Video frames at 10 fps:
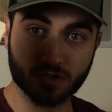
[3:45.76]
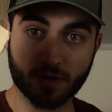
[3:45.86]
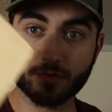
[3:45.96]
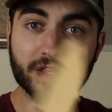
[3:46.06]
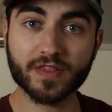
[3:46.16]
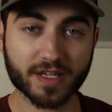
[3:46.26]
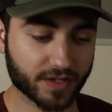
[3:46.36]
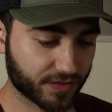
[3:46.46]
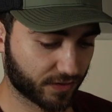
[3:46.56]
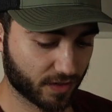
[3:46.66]
So I've written
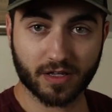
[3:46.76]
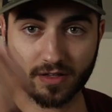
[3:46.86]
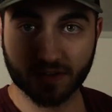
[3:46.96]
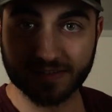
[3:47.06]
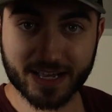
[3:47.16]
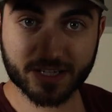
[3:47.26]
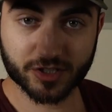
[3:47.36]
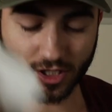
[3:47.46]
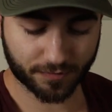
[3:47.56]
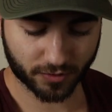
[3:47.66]
this. The deck is
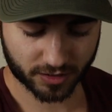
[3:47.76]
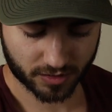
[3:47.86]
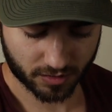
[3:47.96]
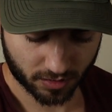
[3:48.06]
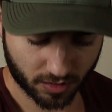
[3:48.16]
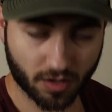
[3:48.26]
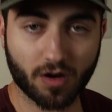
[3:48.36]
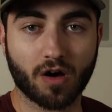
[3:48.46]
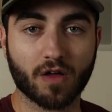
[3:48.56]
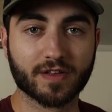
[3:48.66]
shuffled
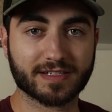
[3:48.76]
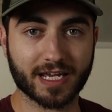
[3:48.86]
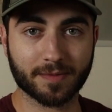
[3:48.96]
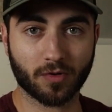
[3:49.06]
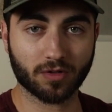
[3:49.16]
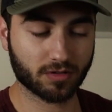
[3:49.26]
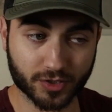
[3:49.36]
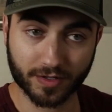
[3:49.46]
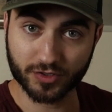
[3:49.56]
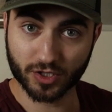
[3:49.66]
on the table.
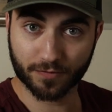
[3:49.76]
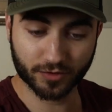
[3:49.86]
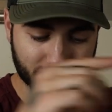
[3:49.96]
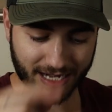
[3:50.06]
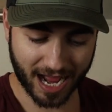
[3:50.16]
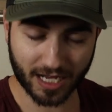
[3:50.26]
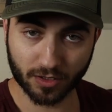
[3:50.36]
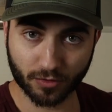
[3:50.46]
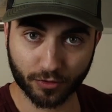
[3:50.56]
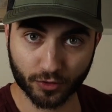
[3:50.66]
So they shuffled it. I
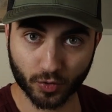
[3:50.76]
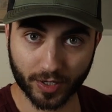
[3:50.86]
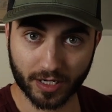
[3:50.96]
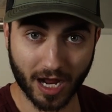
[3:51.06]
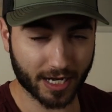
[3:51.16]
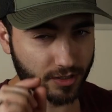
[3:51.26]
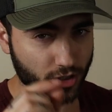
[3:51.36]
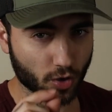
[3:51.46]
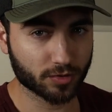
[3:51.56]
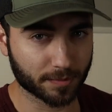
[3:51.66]
look through it. I
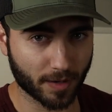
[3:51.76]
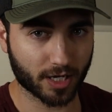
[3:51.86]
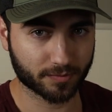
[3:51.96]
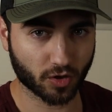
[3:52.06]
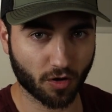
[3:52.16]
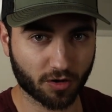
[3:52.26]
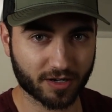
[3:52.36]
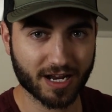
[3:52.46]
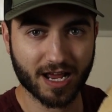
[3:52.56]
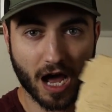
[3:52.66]
note the bottom
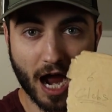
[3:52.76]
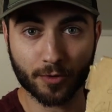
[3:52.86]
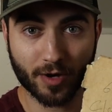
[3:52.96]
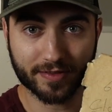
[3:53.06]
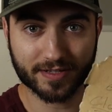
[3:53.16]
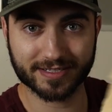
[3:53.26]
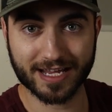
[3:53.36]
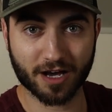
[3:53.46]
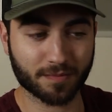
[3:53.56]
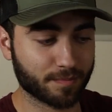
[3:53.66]
card. I write this
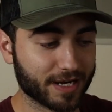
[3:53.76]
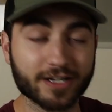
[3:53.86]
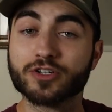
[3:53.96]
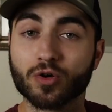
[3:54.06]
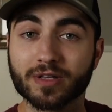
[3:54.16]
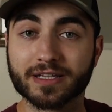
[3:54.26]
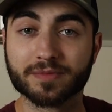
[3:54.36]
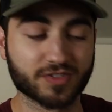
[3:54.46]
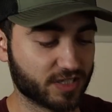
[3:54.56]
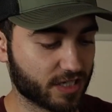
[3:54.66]
down, but I don't let
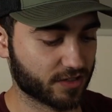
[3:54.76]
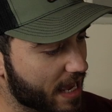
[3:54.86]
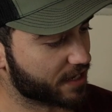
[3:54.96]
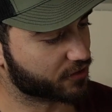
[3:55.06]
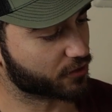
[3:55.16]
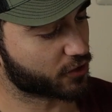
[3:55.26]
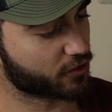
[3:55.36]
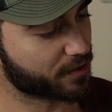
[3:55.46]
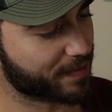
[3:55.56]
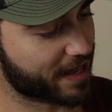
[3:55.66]
them see it. As you
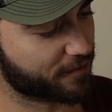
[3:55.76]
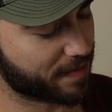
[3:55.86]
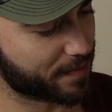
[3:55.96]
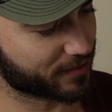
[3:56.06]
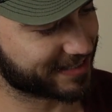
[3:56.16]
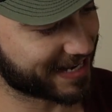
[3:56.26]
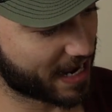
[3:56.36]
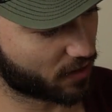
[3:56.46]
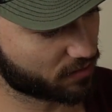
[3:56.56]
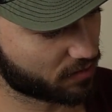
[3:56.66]
turn the pad of paper
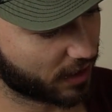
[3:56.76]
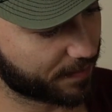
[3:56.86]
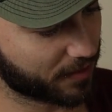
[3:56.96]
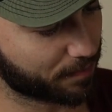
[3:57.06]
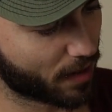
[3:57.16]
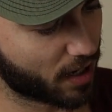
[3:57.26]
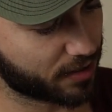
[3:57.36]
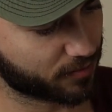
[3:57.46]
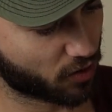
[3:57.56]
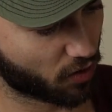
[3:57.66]
down, clip the
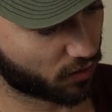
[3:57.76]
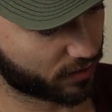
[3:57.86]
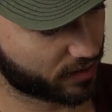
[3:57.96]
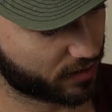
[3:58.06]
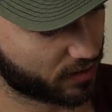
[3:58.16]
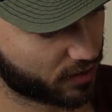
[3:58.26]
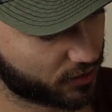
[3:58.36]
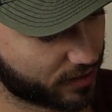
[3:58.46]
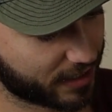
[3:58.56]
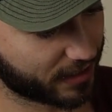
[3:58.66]
bottom card
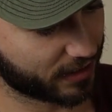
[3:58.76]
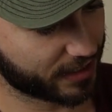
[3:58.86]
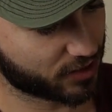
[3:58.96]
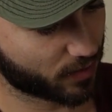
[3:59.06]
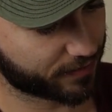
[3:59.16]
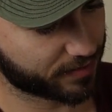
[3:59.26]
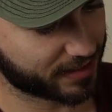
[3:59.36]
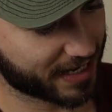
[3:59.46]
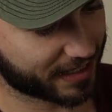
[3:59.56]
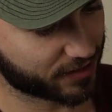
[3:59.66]
so that it leans away from the
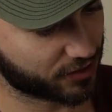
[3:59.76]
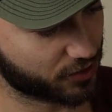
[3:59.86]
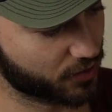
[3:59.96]
deck. As you